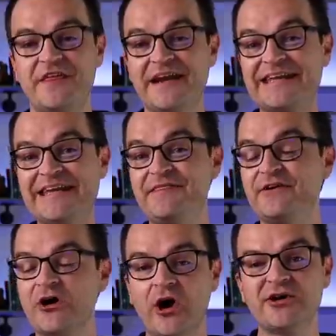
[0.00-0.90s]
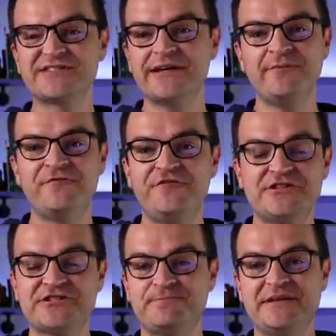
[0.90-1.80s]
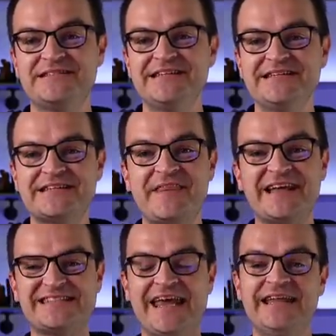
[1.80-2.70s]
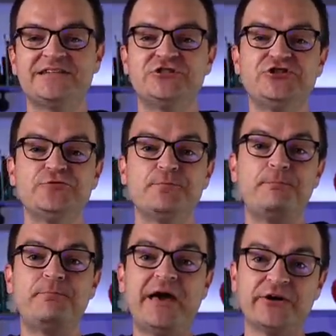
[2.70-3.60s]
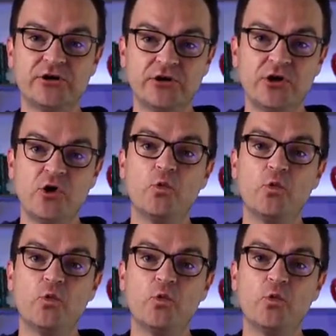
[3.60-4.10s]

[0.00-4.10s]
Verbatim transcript: Then again, there are some fish species that tend to do better